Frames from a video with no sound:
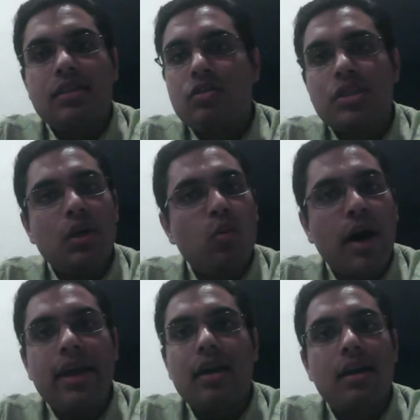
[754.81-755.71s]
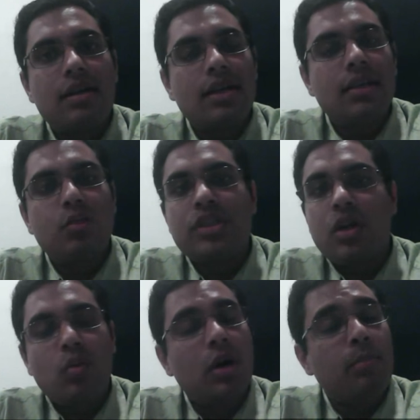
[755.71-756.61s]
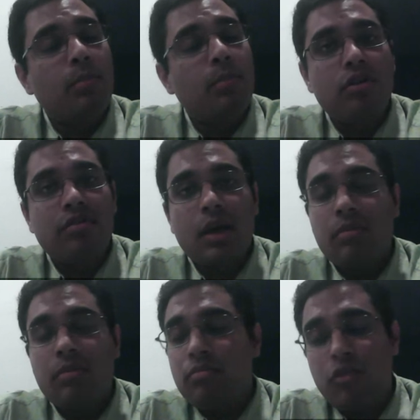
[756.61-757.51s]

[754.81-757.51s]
to see why countries which at one point of time,